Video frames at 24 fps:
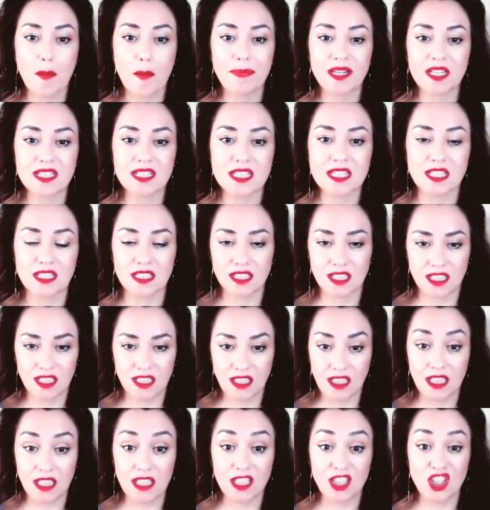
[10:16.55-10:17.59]
person
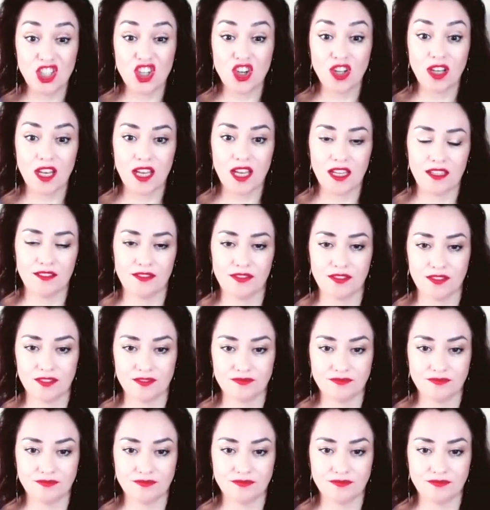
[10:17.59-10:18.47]
in your life?